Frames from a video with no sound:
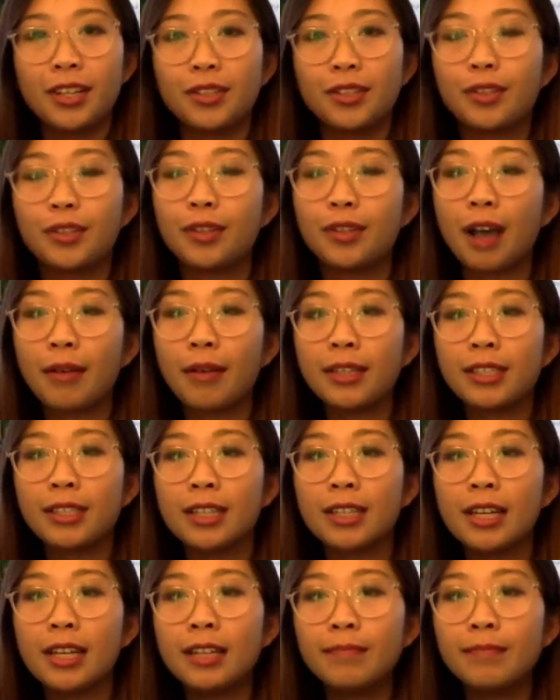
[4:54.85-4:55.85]
So that was
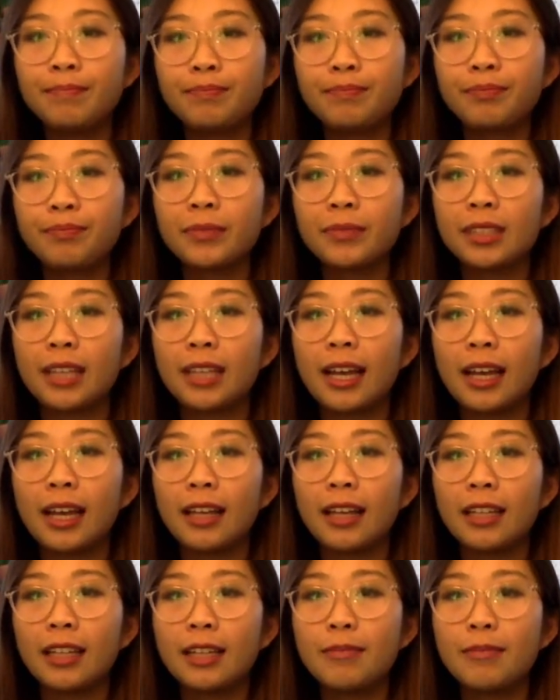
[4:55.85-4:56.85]
good to
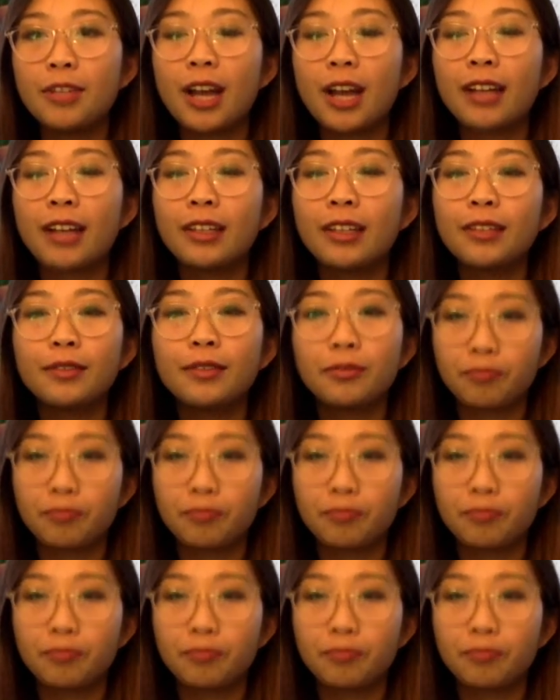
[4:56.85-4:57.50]
keep track of.